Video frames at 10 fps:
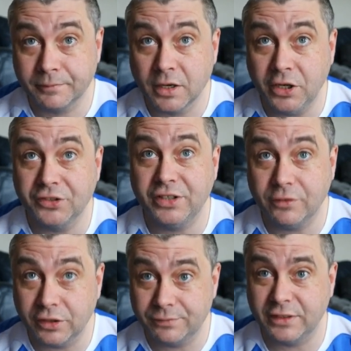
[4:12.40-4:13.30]
you can see
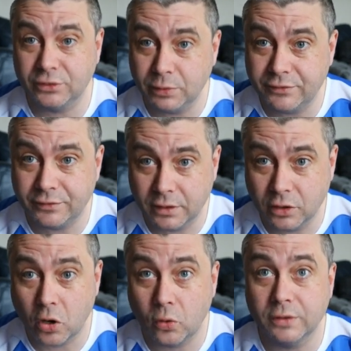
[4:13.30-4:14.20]
you've got different things. We've
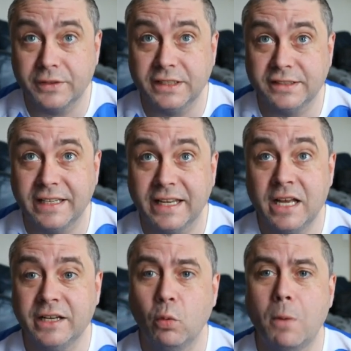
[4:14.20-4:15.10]
got all of these here.
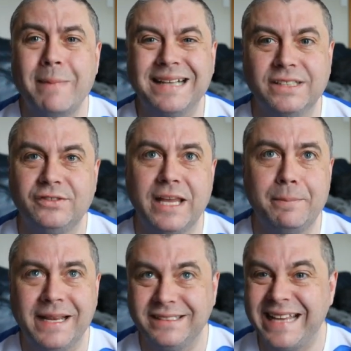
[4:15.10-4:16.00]
Now one massive
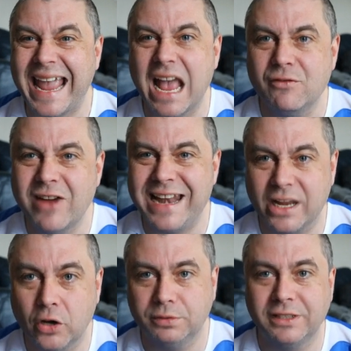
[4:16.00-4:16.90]
tip is get a
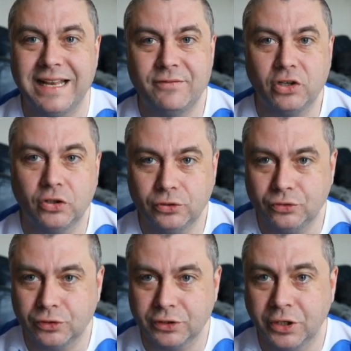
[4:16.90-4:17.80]
relic up to level
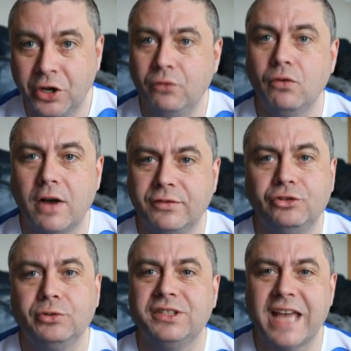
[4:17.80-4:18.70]
100 rather than
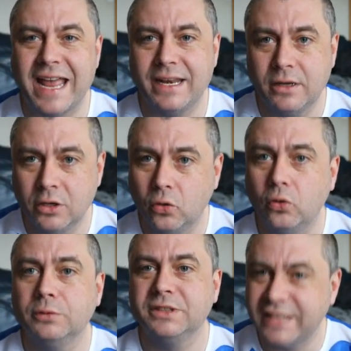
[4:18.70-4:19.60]
doing 10
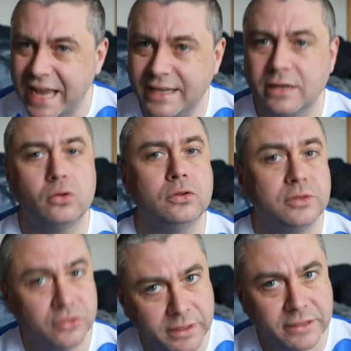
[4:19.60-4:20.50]
all up to 10 and all up
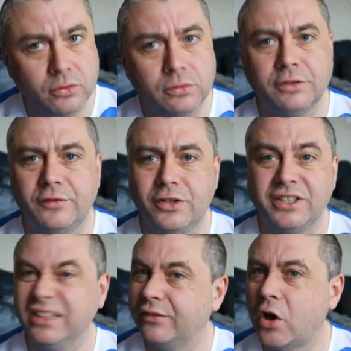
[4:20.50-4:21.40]
to 20 and all up to
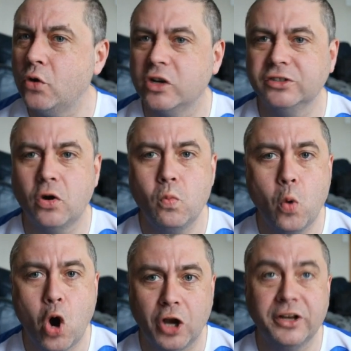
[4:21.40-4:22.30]
30. Focus on
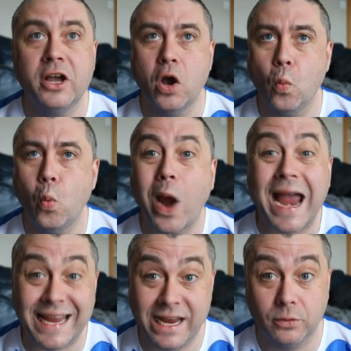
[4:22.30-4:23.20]
one and
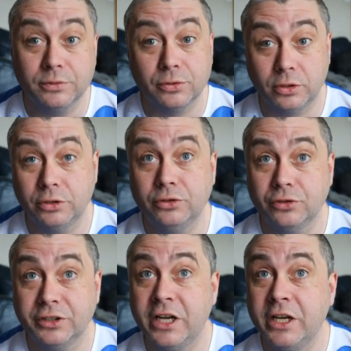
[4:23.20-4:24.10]
whack it up to
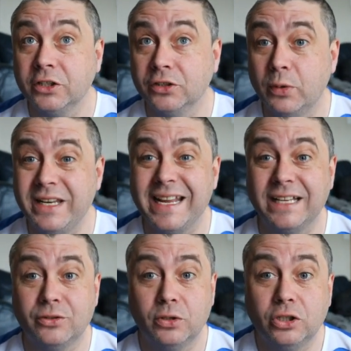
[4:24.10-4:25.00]
100, because when you get
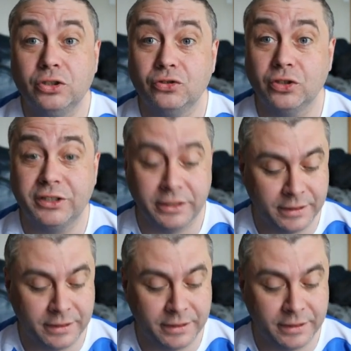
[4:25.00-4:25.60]
to 100,